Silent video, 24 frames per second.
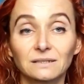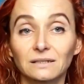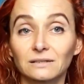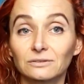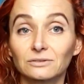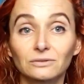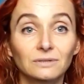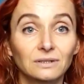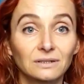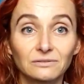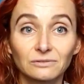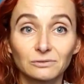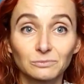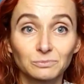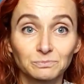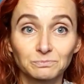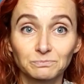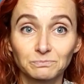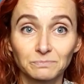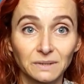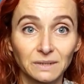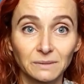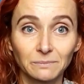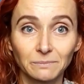I don't have a
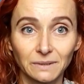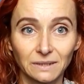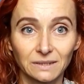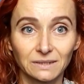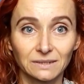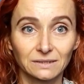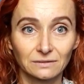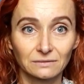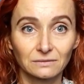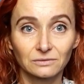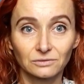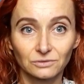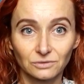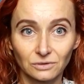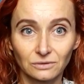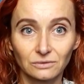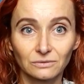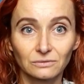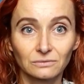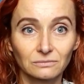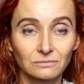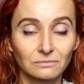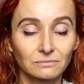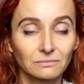big bust,
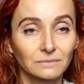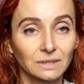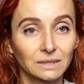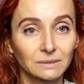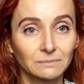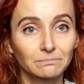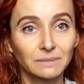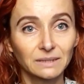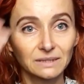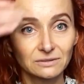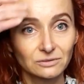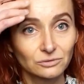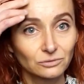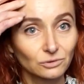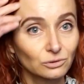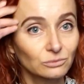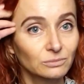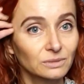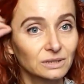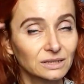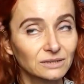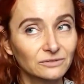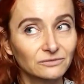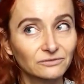so my bust
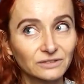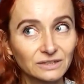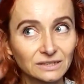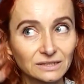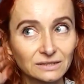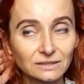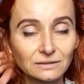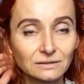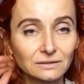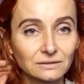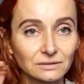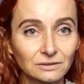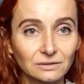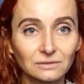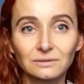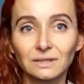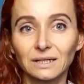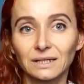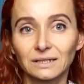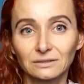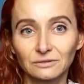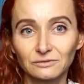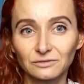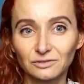normally fits in
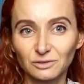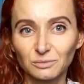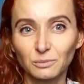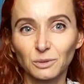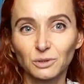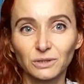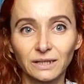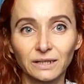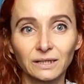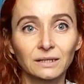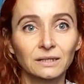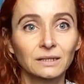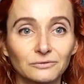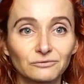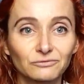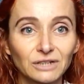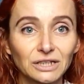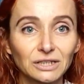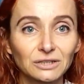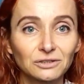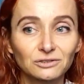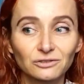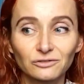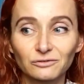kind of smaller
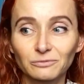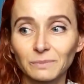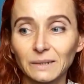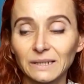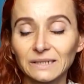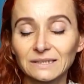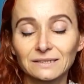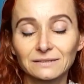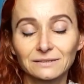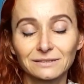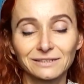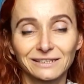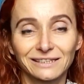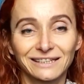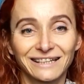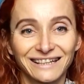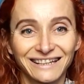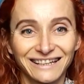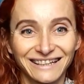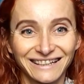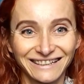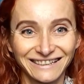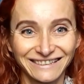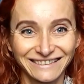range of busts.
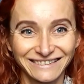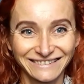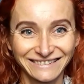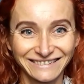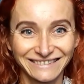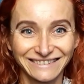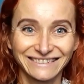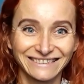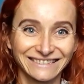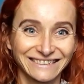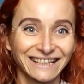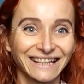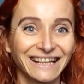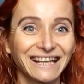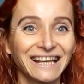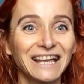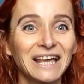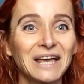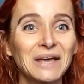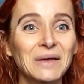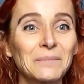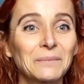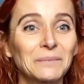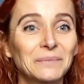
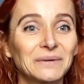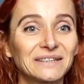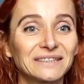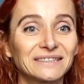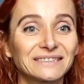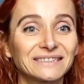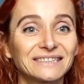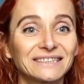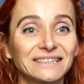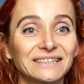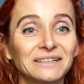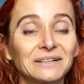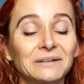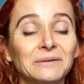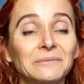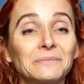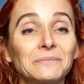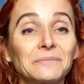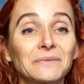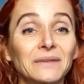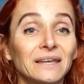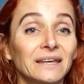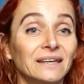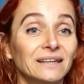But
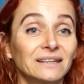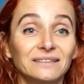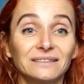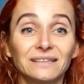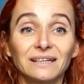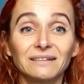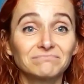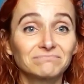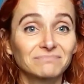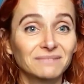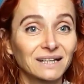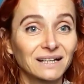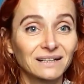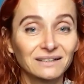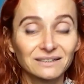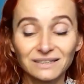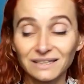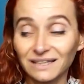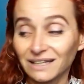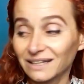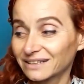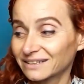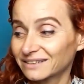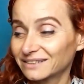yep,
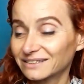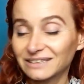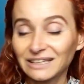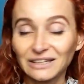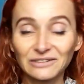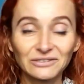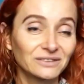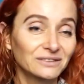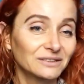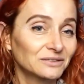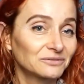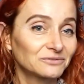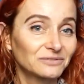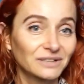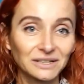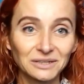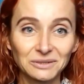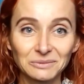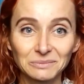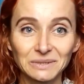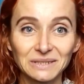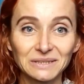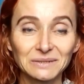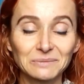I can definitely
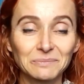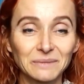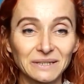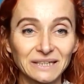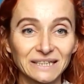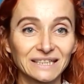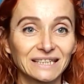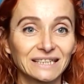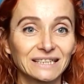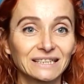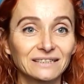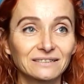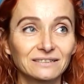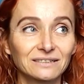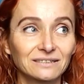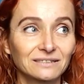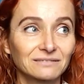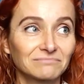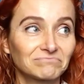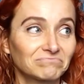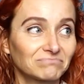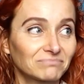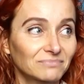recommend making it.